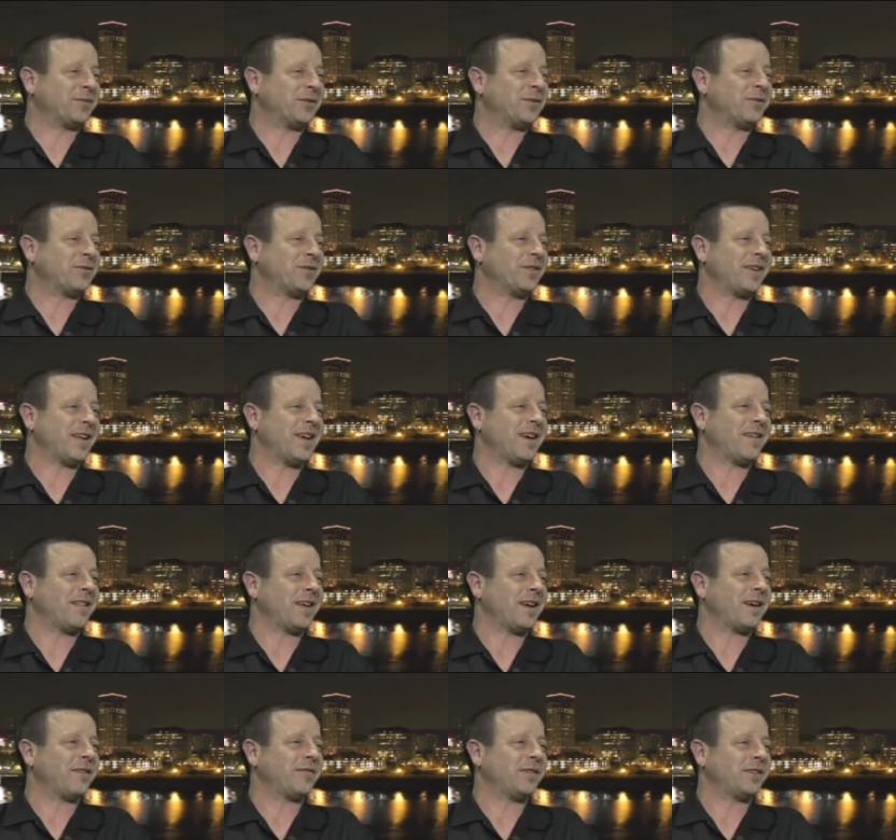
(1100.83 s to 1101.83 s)
tooth and nail
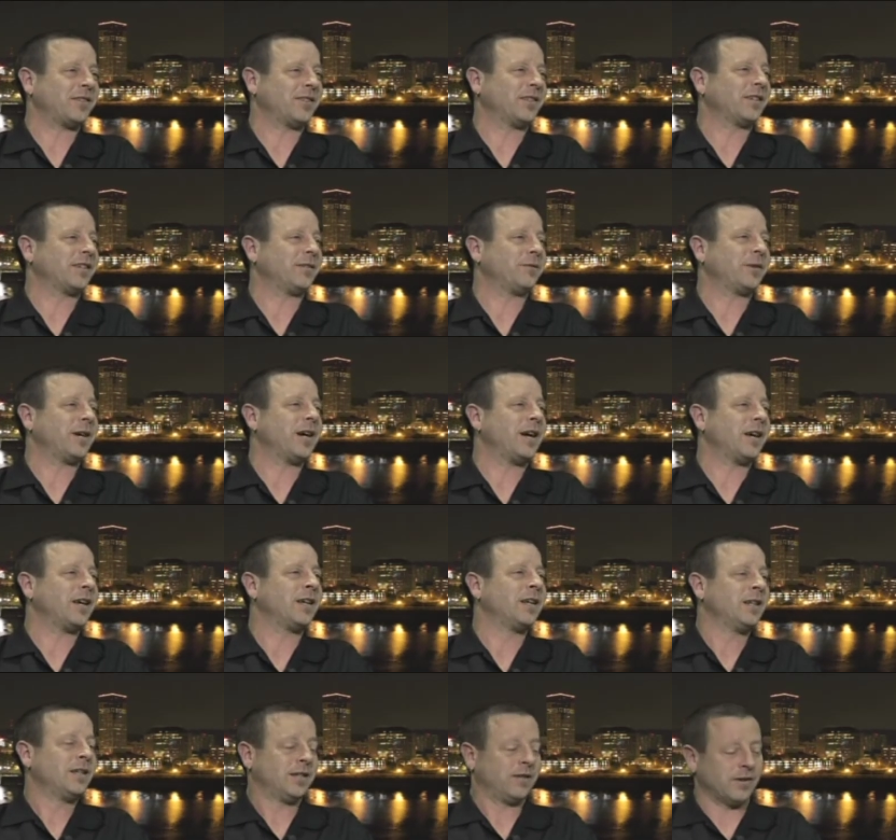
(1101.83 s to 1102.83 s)
every single way,
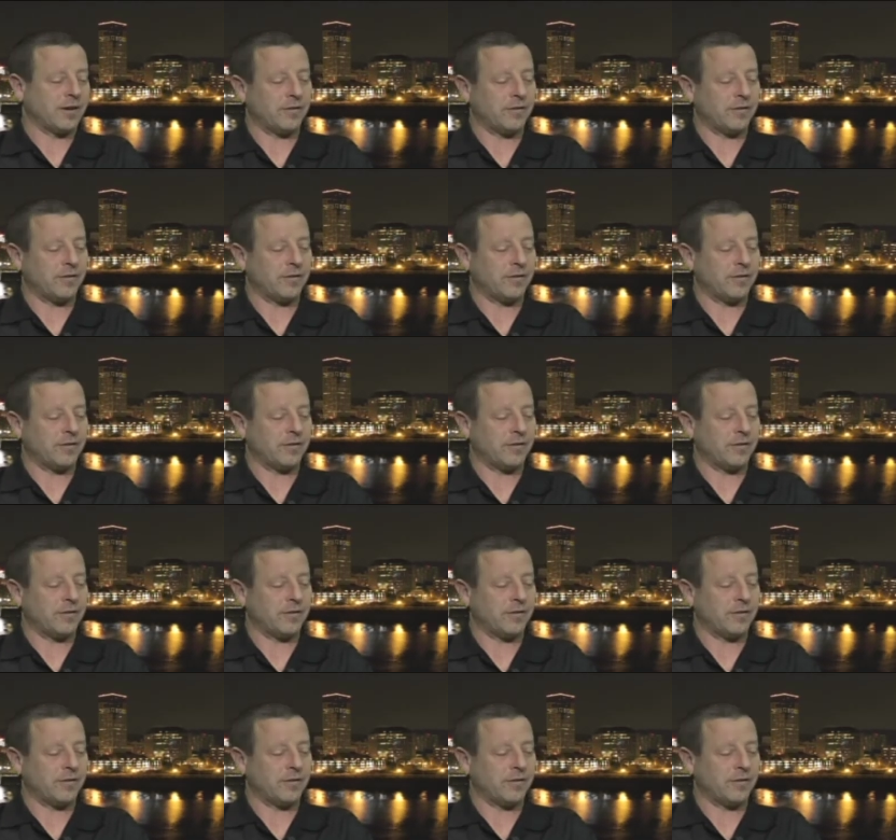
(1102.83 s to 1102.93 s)
mm -hmm.